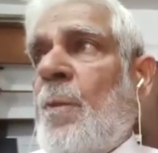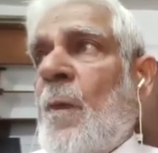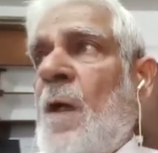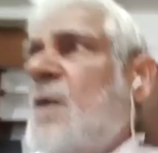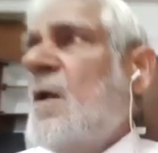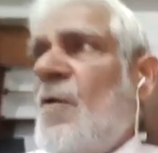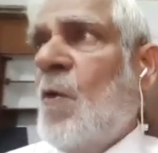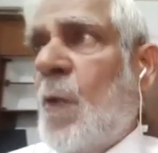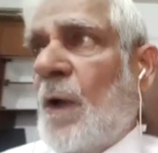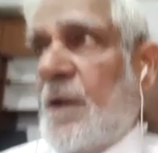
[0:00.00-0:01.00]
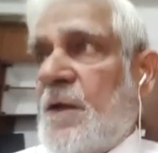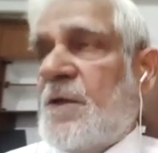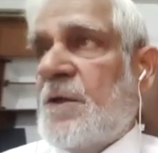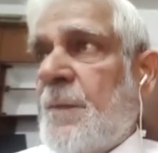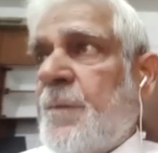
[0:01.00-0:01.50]
It never
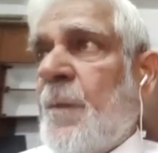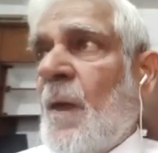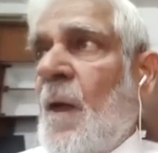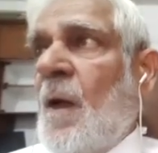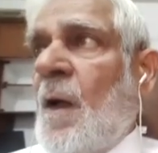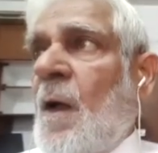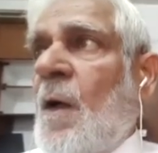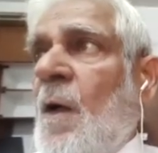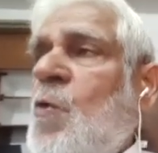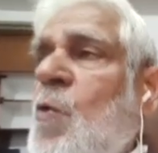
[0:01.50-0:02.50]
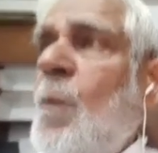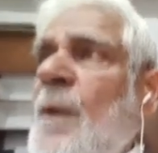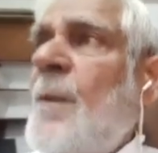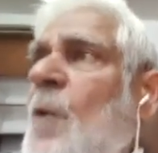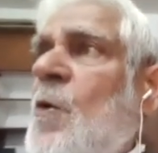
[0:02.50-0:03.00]
works. Two,
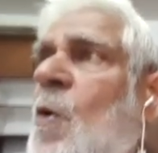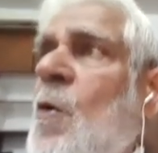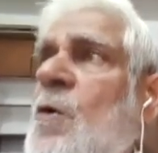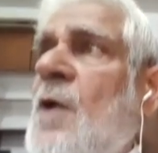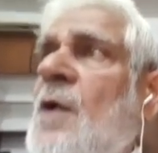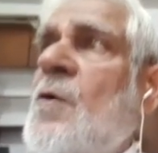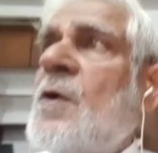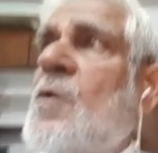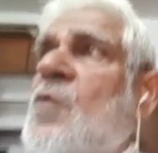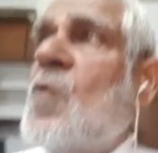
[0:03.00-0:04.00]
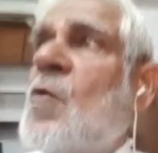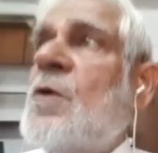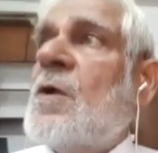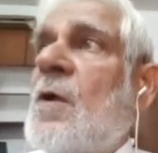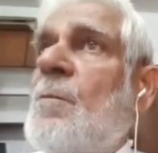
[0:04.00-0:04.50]
people don't tell you the truth
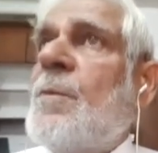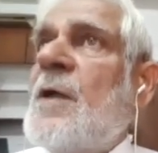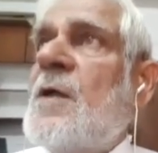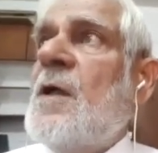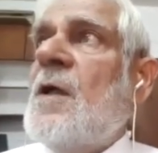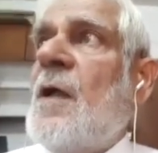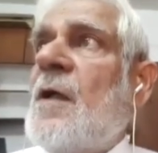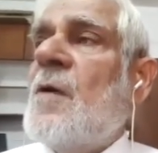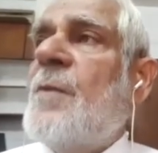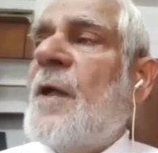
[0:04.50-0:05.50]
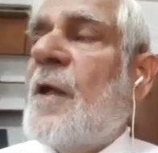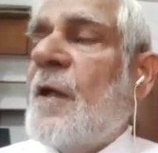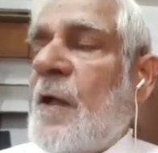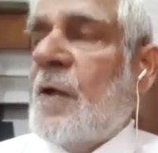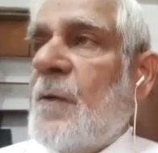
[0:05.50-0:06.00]
completely in the beginning.